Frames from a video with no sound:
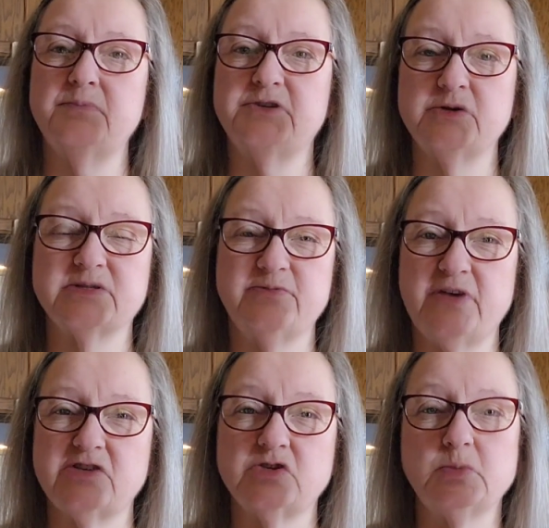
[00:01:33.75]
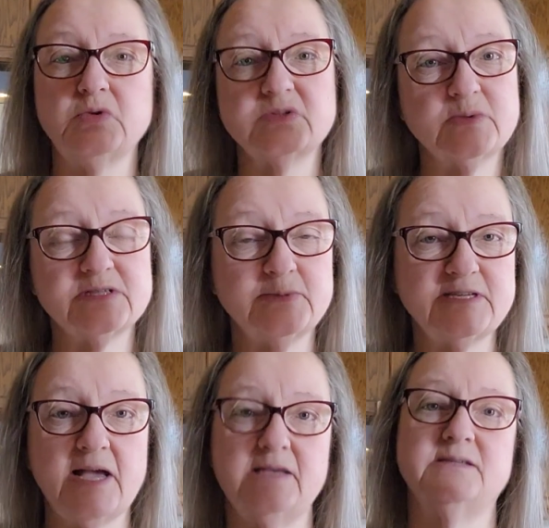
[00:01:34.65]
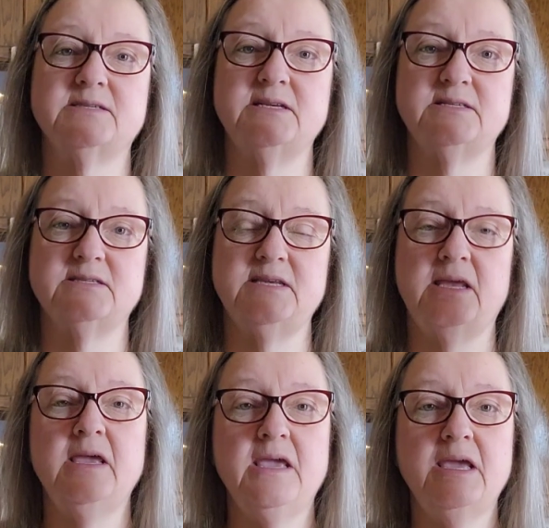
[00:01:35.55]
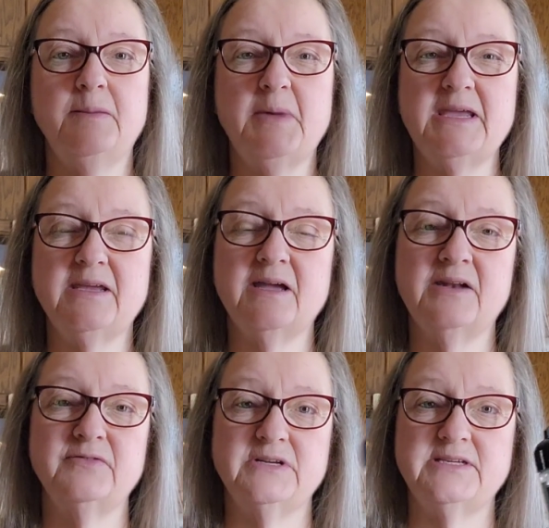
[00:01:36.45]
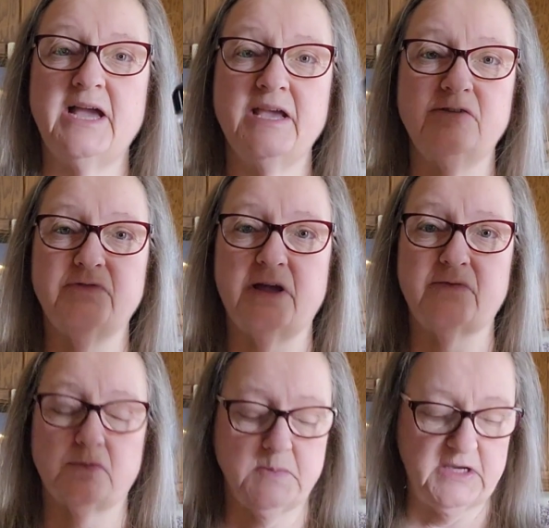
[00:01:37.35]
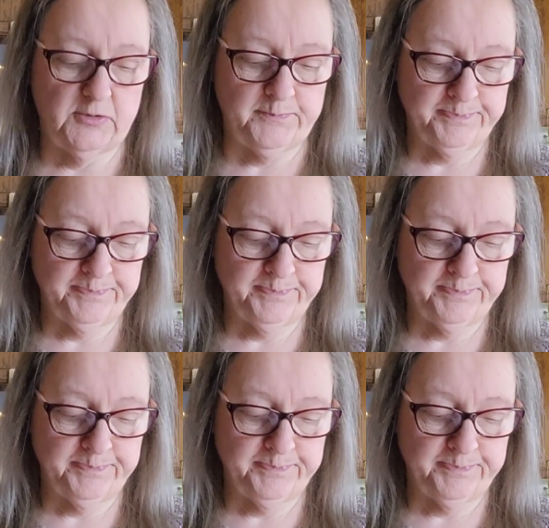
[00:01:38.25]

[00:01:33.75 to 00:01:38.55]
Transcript: do some vegetables with some Italian seasoning, and make it kind of an Italian flavored meal.